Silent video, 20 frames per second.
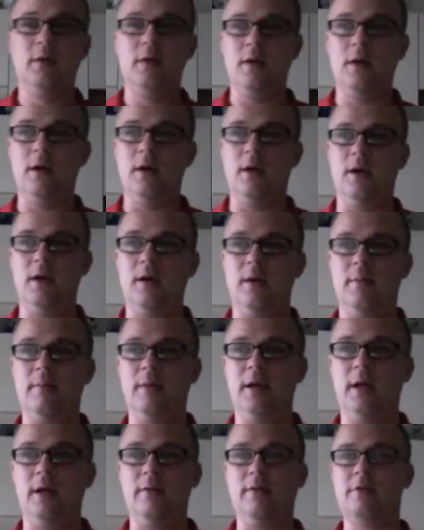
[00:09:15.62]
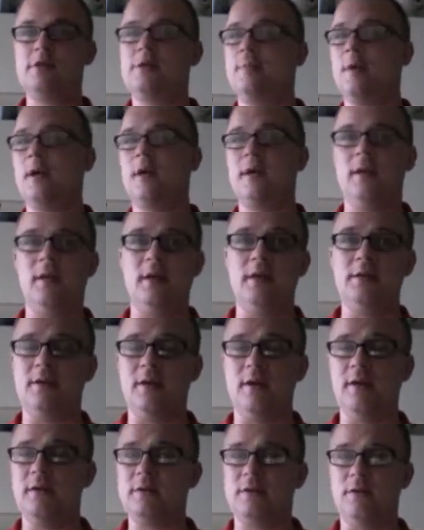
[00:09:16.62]
now there's
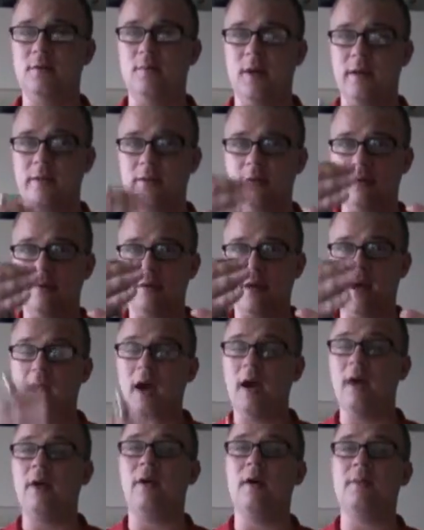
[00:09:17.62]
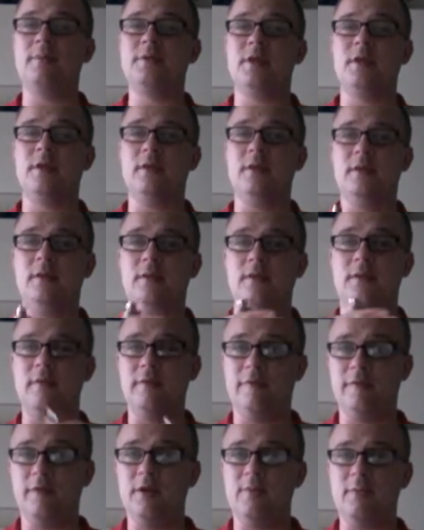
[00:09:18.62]
speculation as to whether the higher-ups in
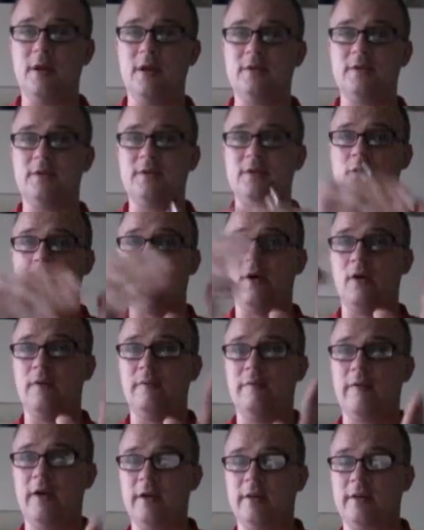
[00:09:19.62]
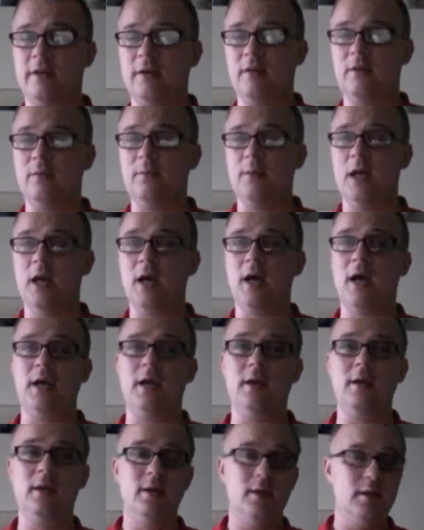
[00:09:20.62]
the Freemasons are in fact the
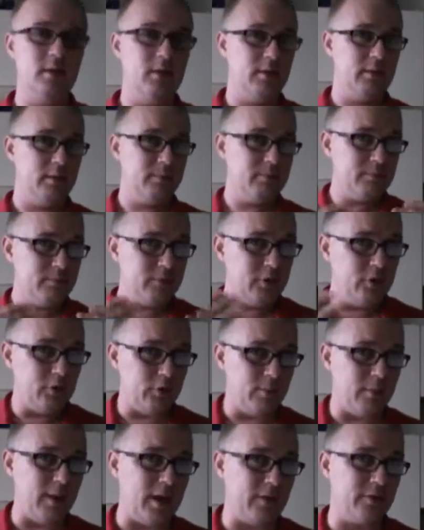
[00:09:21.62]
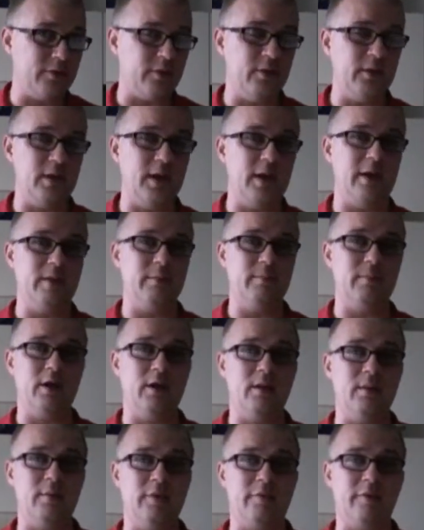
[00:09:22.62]
Illuminati. Do the math on that.
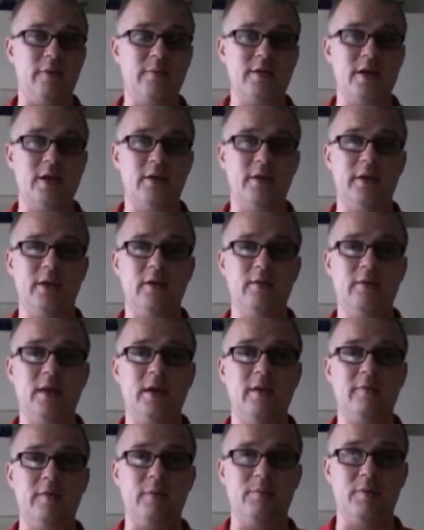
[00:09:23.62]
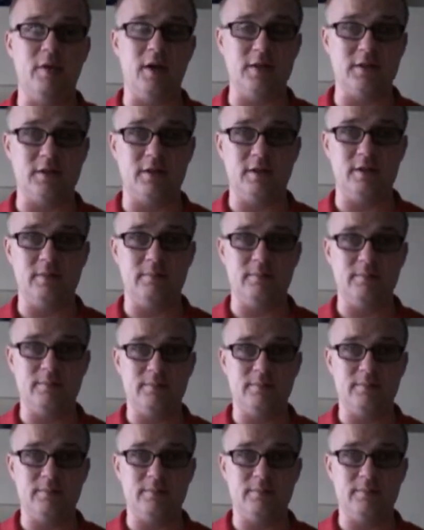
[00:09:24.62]
If I'm telling you that every president